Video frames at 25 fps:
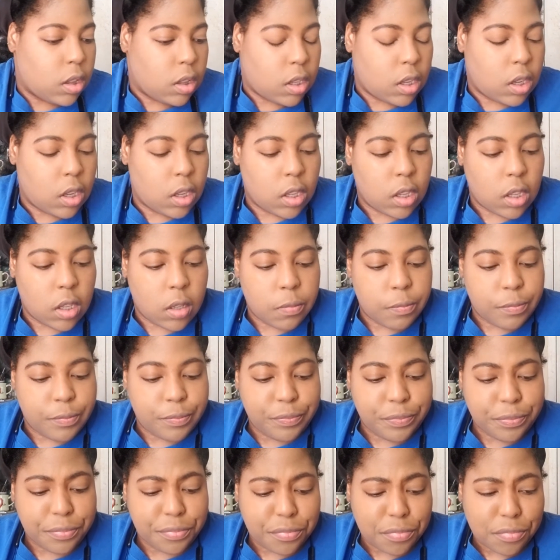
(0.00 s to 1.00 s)
I'm going
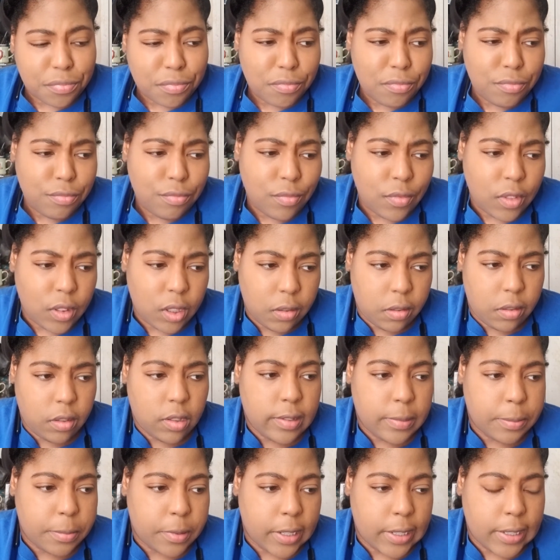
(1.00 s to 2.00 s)
to
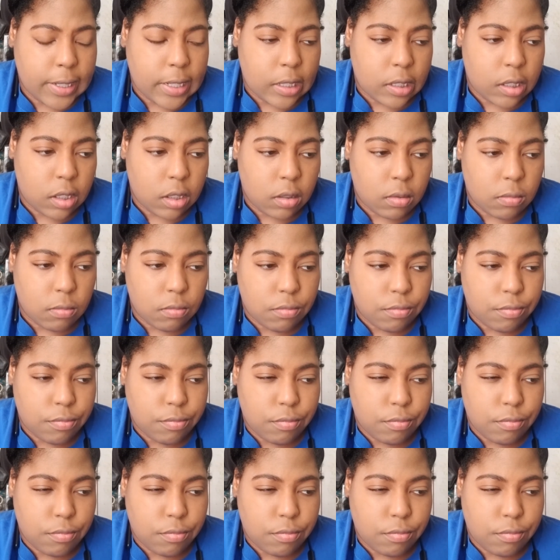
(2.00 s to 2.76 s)
spray some